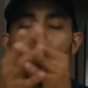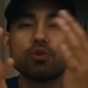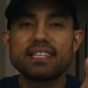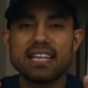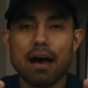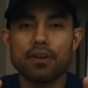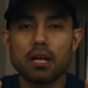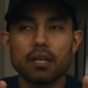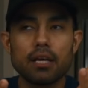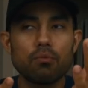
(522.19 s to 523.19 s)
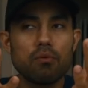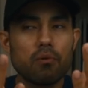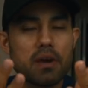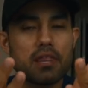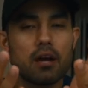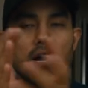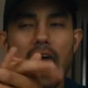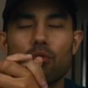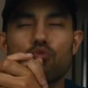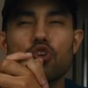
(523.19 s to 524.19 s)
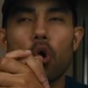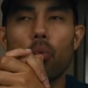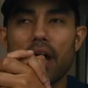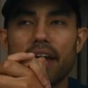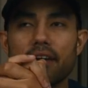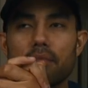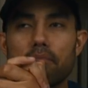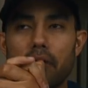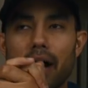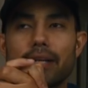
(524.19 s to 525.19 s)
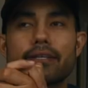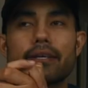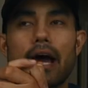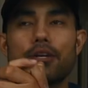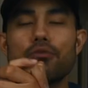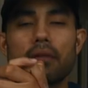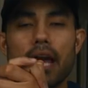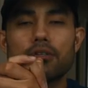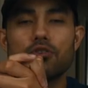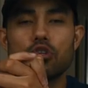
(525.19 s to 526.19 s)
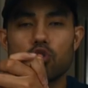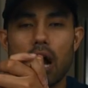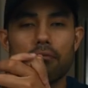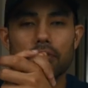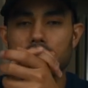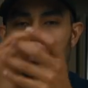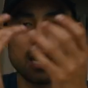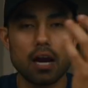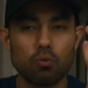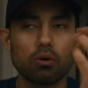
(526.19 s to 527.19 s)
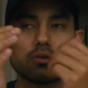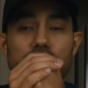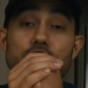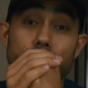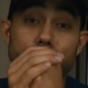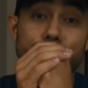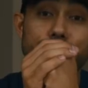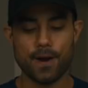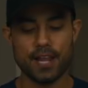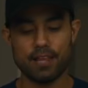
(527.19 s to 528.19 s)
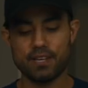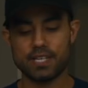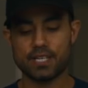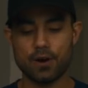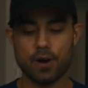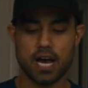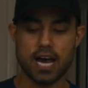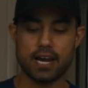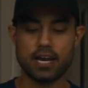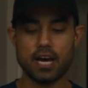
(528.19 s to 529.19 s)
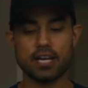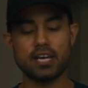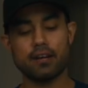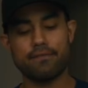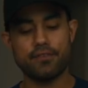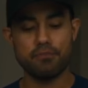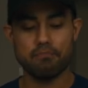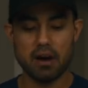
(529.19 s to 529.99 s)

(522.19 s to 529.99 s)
Most definitely, we will be there. I don't know when, but I do plan to travel the entire world soon. All right, let me just go ahead and uh, get a few